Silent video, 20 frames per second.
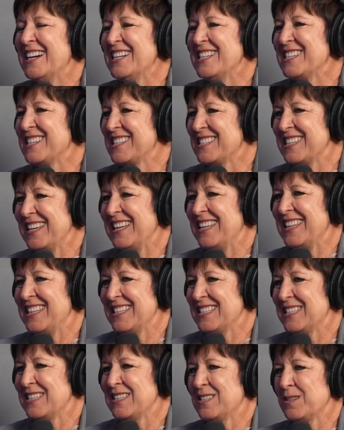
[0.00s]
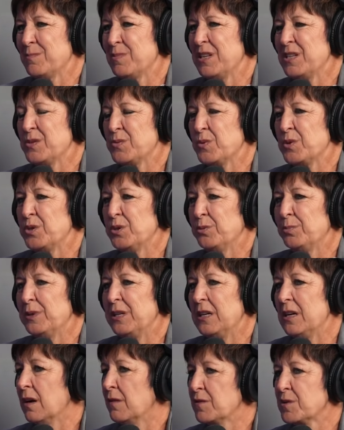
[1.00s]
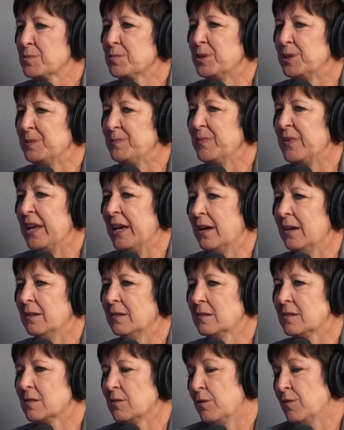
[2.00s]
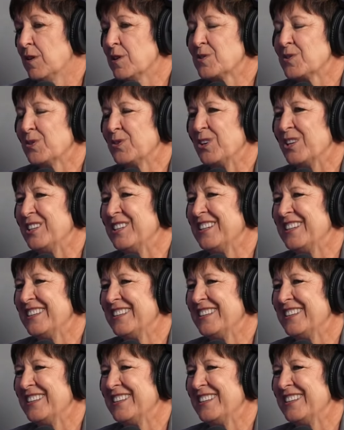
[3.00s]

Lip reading: to say this is a place where you'll be comfortable. And so far, so good.